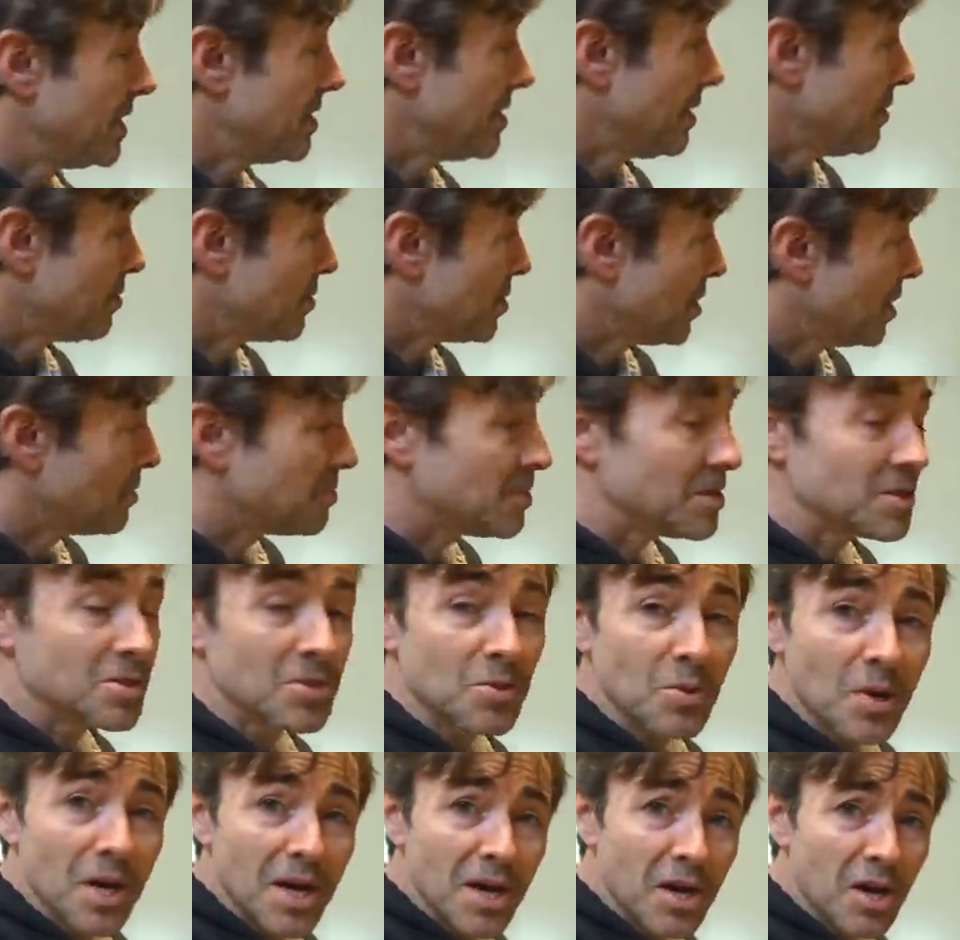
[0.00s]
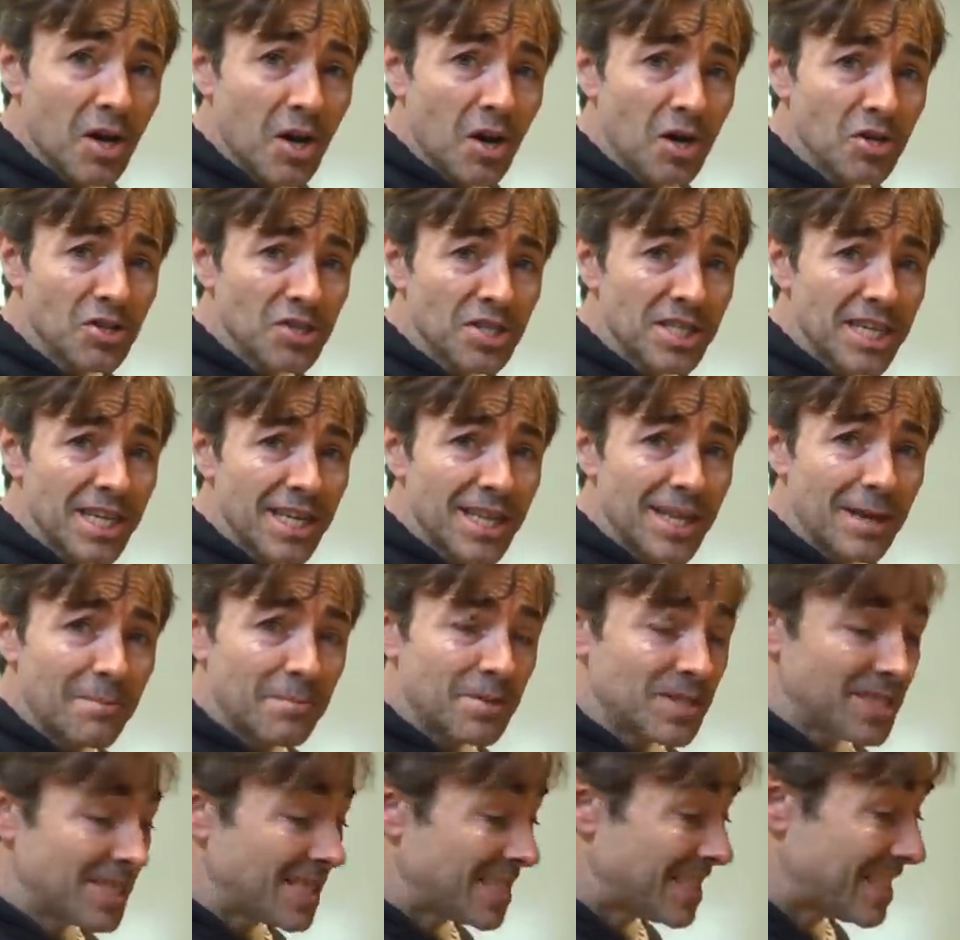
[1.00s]
sometimes it's quite hard to get that
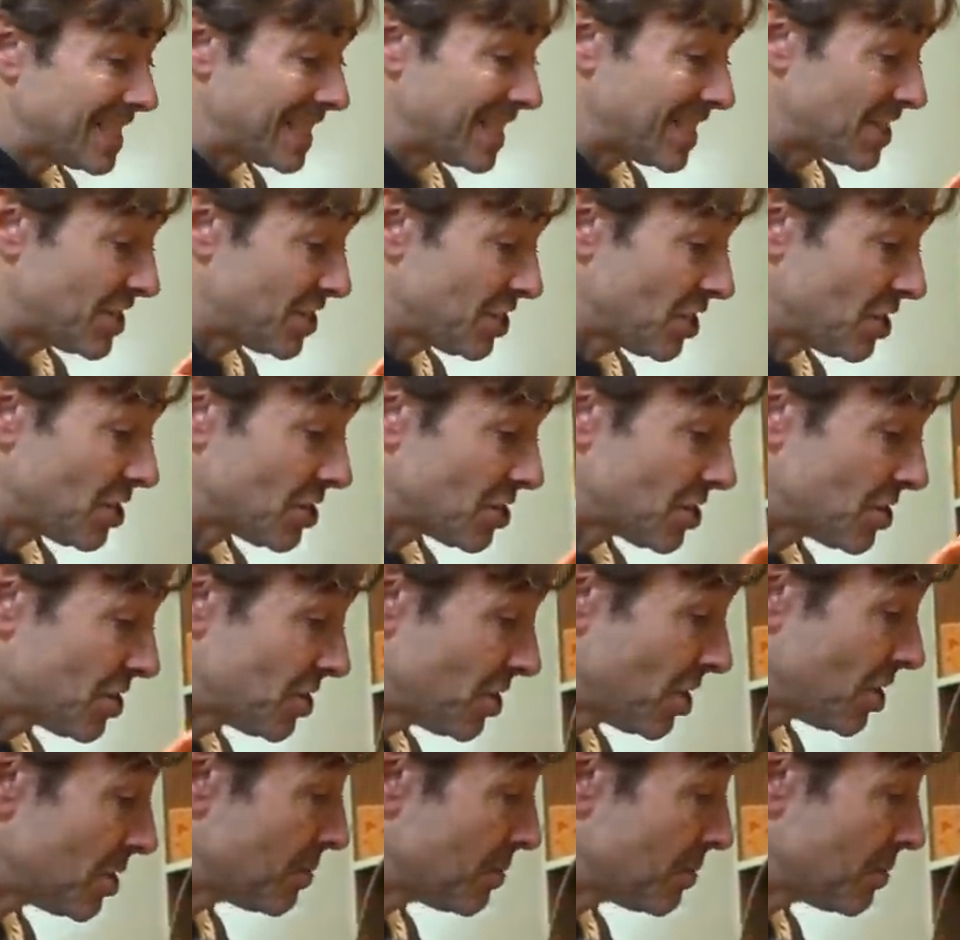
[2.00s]
positioning just